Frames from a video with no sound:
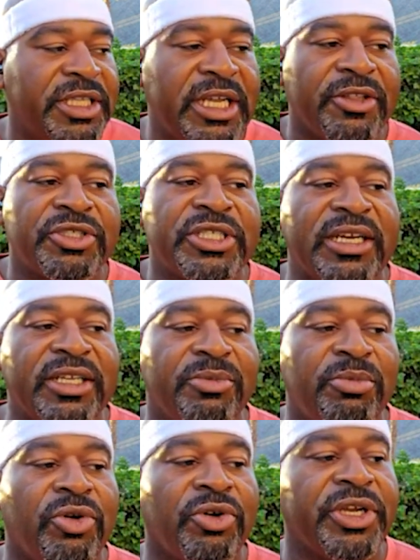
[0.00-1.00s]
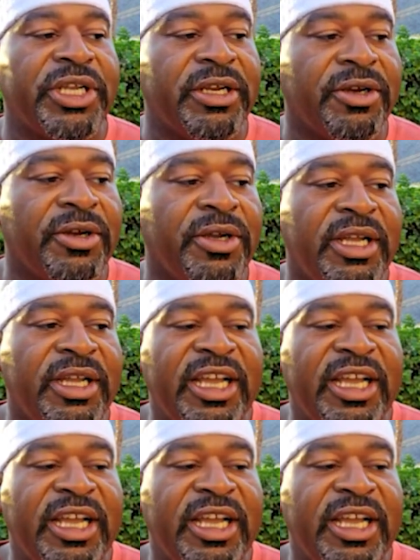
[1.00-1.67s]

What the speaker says: the other side of the border here